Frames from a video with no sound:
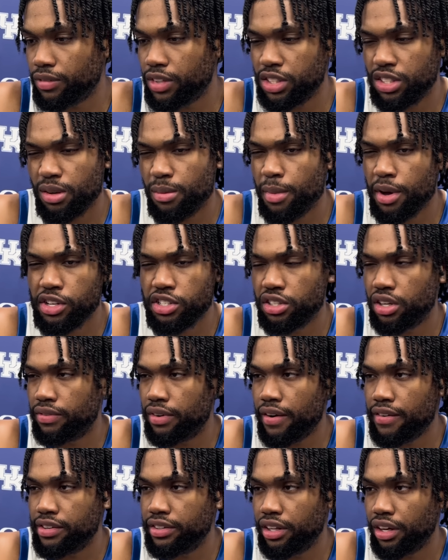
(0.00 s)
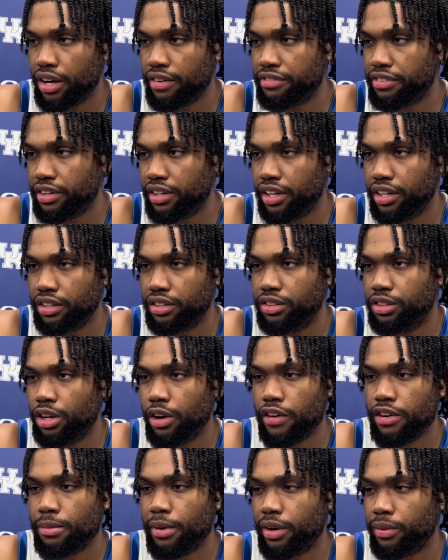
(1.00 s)
Just a mixture of everything, I feel like. You know,
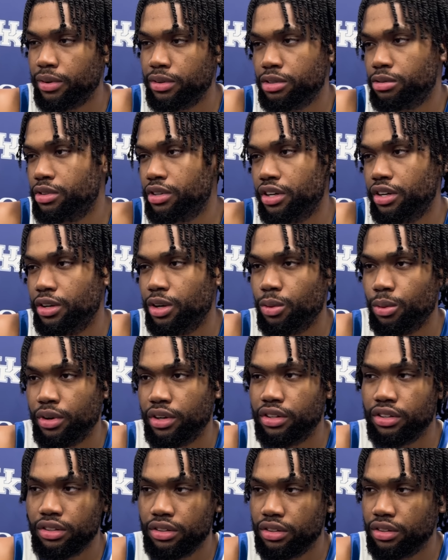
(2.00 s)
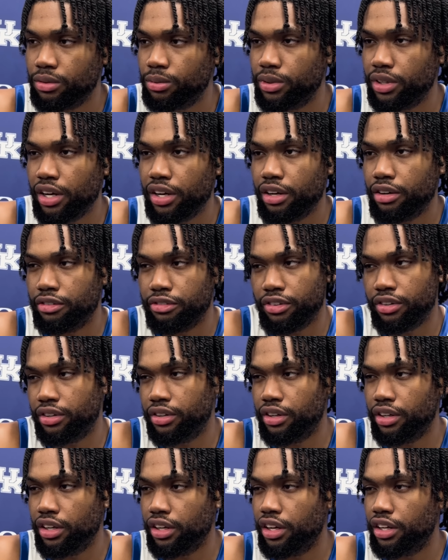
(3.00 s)
we're here to win. We're not here for
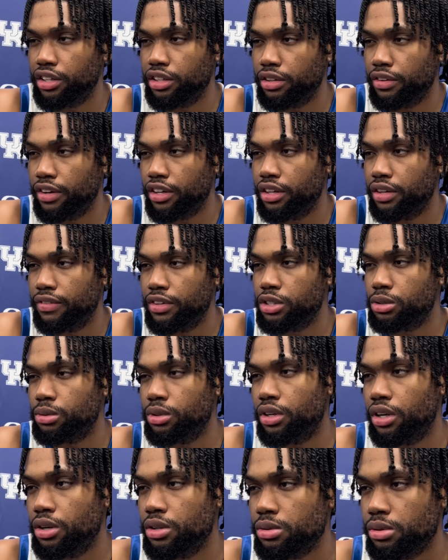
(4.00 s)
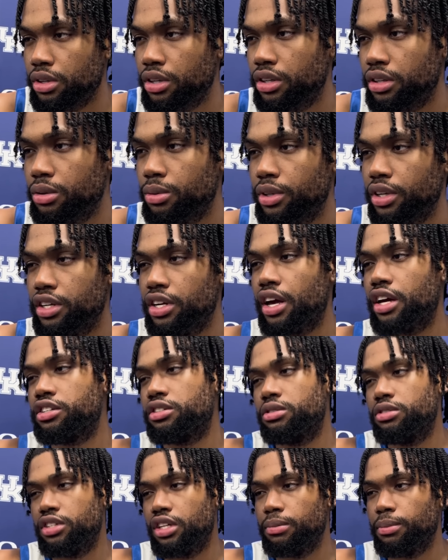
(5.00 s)
any individual goals. We're here to win the
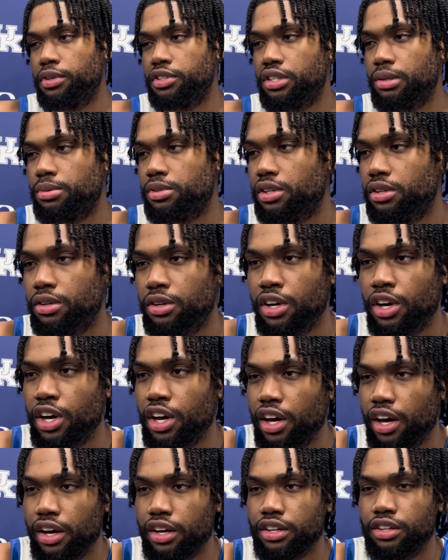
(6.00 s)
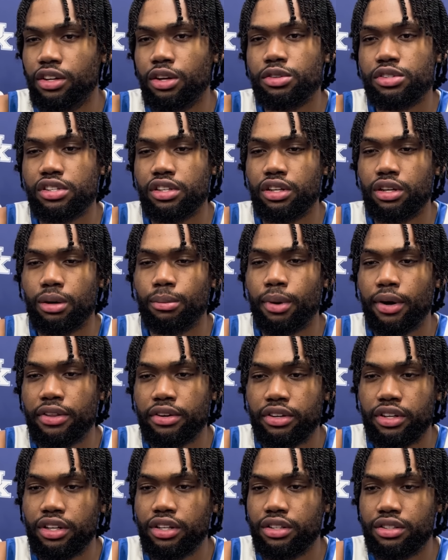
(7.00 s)
national championship. So, you know, seeing your brother
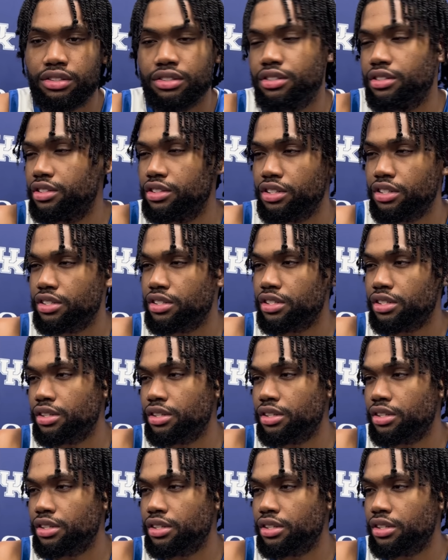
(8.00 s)
eat is just as